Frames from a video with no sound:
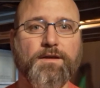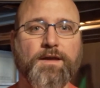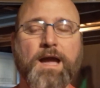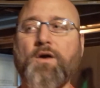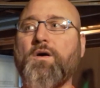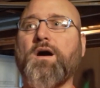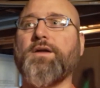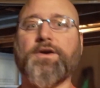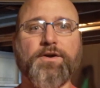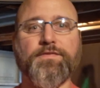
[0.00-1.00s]
How
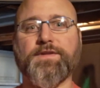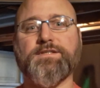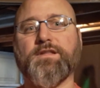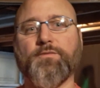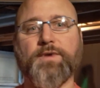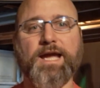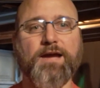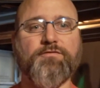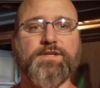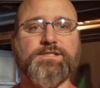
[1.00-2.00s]
on earth is it that we
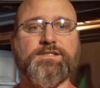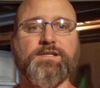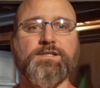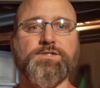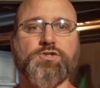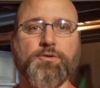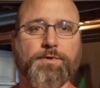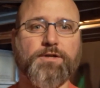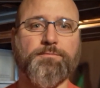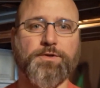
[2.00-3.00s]
have these
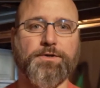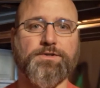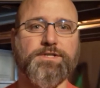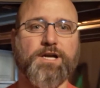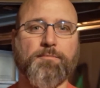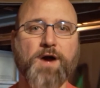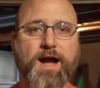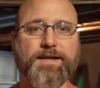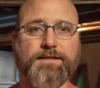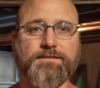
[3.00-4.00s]
supercomputers in our
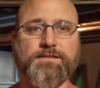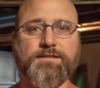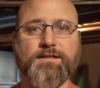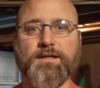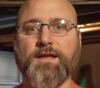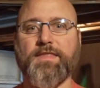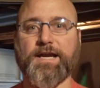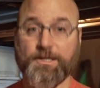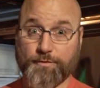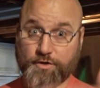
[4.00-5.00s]
pockets
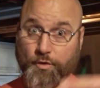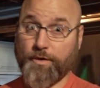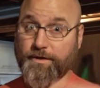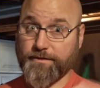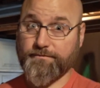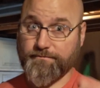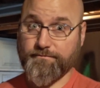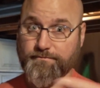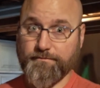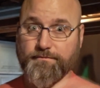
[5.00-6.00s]
that can record
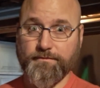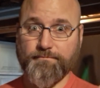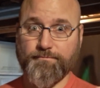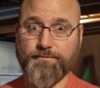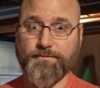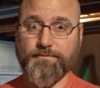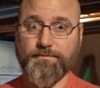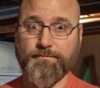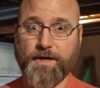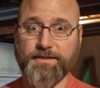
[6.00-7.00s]

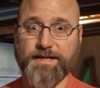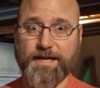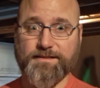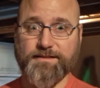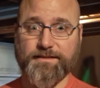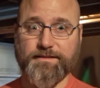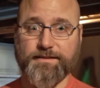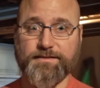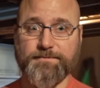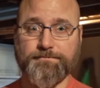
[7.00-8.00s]
podcasts like this,